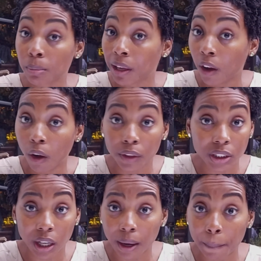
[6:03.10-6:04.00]
to me all the
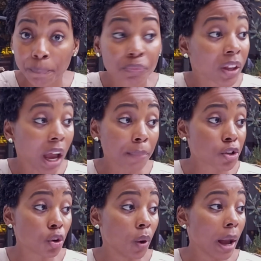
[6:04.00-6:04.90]
time. I'm
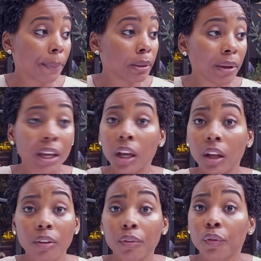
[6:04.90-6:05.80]
sure it will happen to me
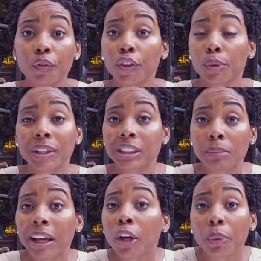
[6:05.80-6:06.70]
for the rest of
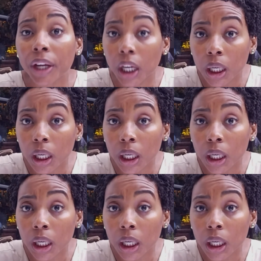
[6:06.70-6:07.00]
my career.